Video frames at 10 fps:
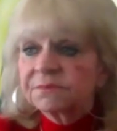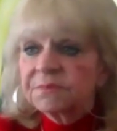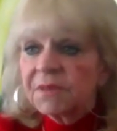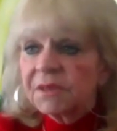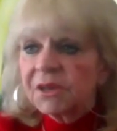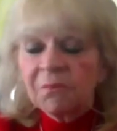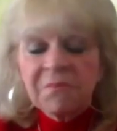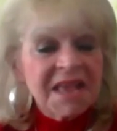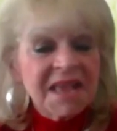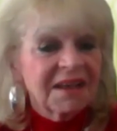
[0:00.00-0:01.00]
you know,
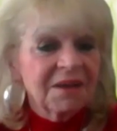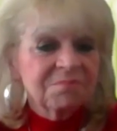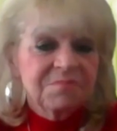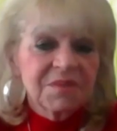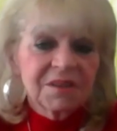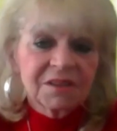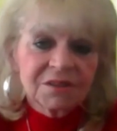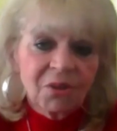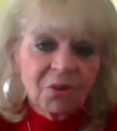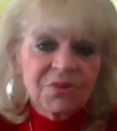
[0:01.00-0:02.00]
makeup,
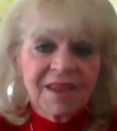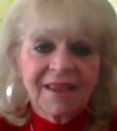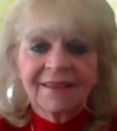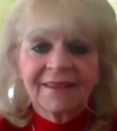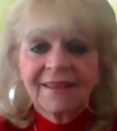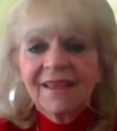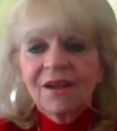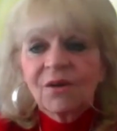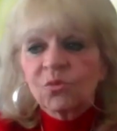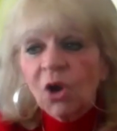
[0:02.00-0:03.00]
clothing,
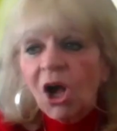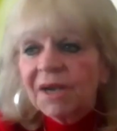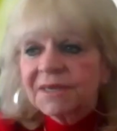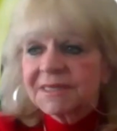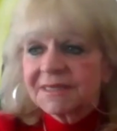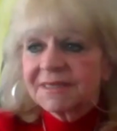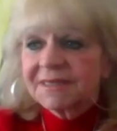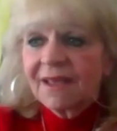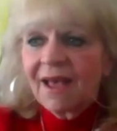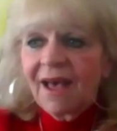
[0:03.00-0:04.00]
rugs.
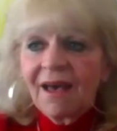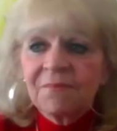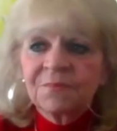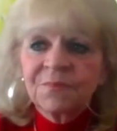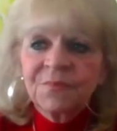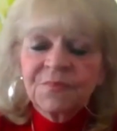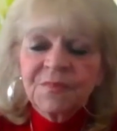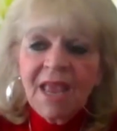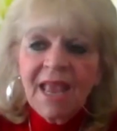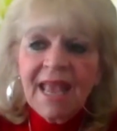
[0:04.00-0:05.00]
Um,
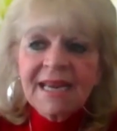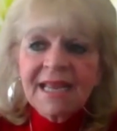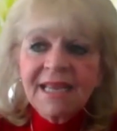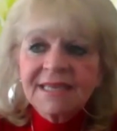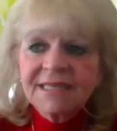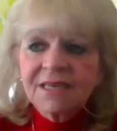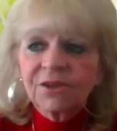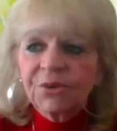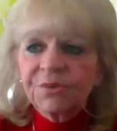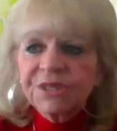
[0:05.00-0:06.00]
and I, I, did a
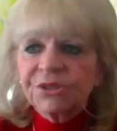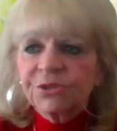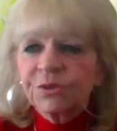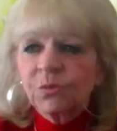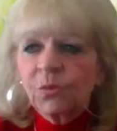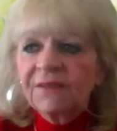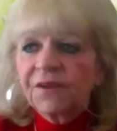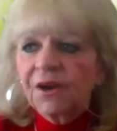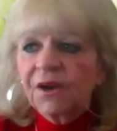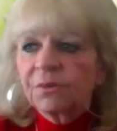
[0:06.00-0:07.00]
little research with
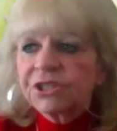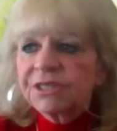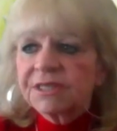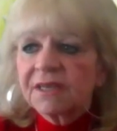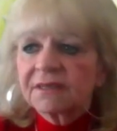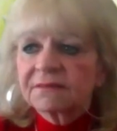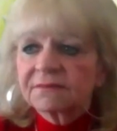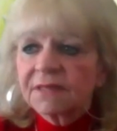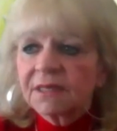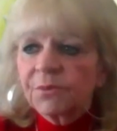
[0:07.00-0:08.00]
Wayfair, which is a,
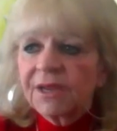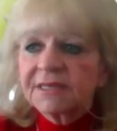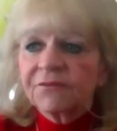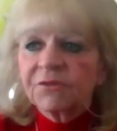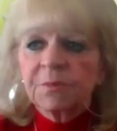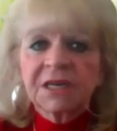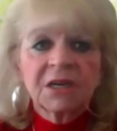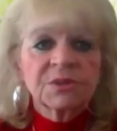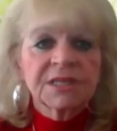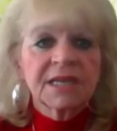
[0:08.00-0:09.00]
a brand everybody
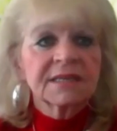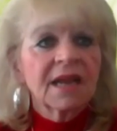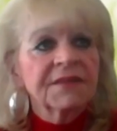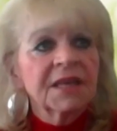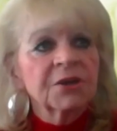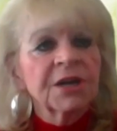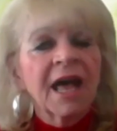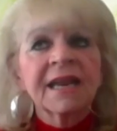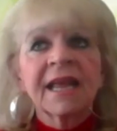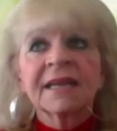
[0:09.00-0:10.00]
knows on, on the
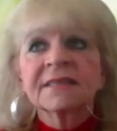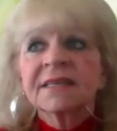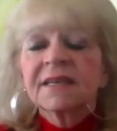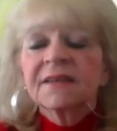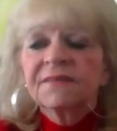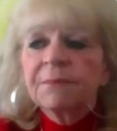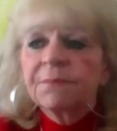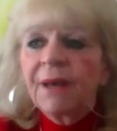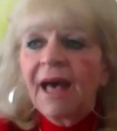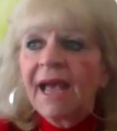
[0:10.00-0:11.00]
internet, and yeah. they
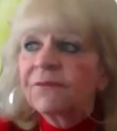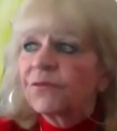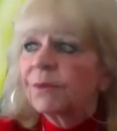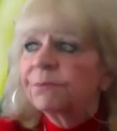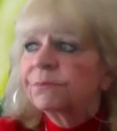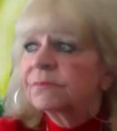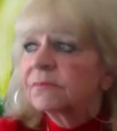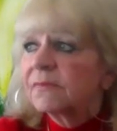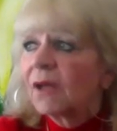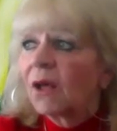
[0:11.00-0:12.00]
buy from
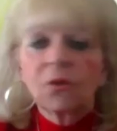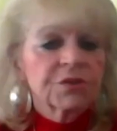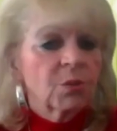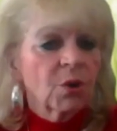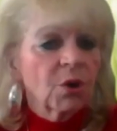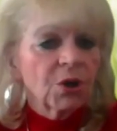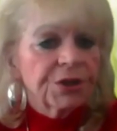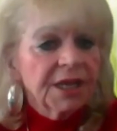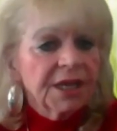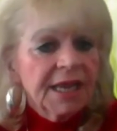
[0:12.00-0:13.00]
all over the
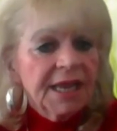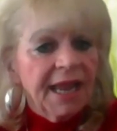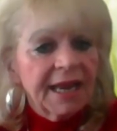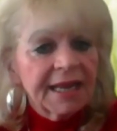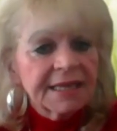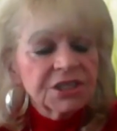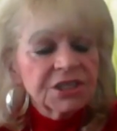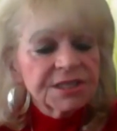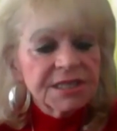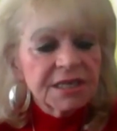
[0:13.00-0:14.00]
world. And I
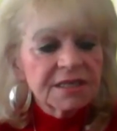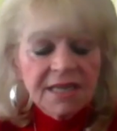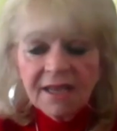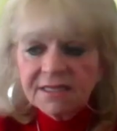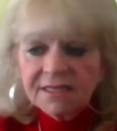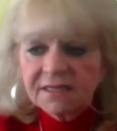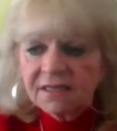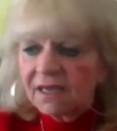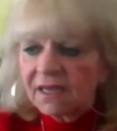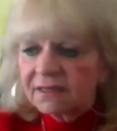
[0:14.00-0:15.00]
just did a test
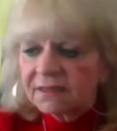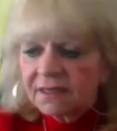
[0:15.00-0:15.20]
uh,